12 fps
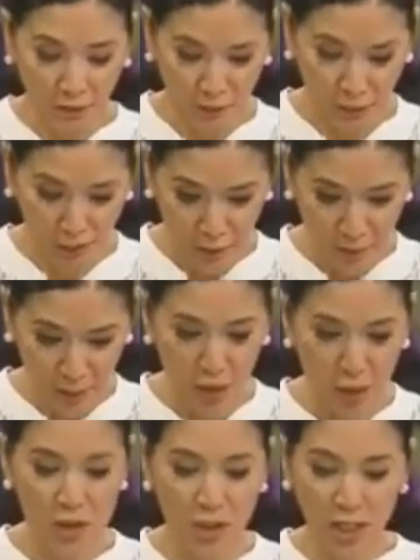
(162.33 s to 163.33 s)

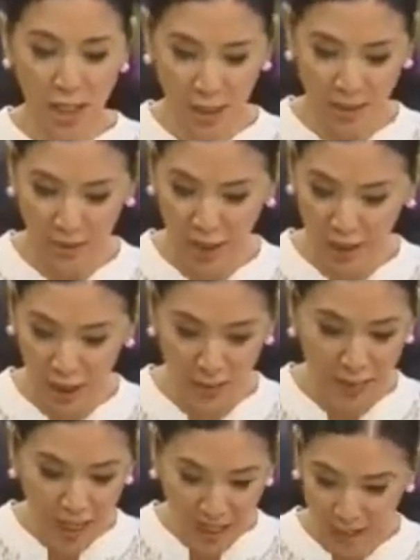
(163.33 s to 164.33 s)
Filipinos, and Vietnam
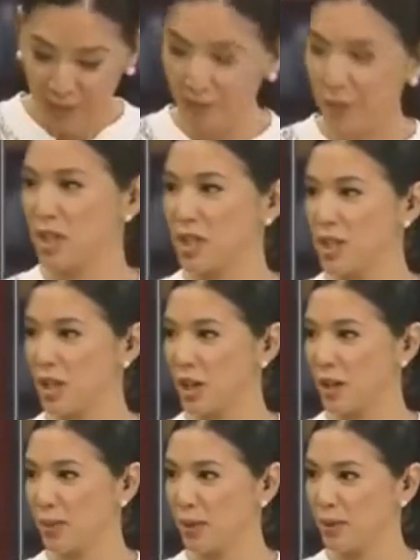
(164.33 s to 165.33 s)
can fish in
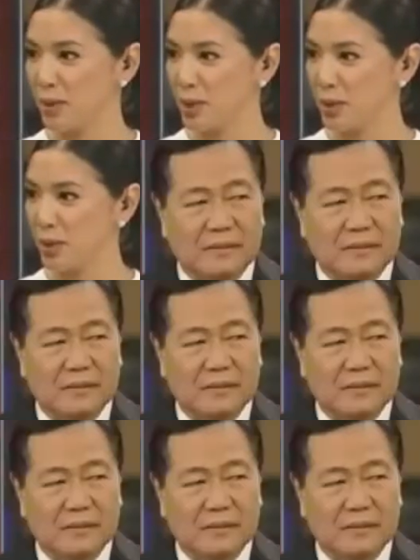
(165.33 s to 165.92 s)
Scarborough Shoal.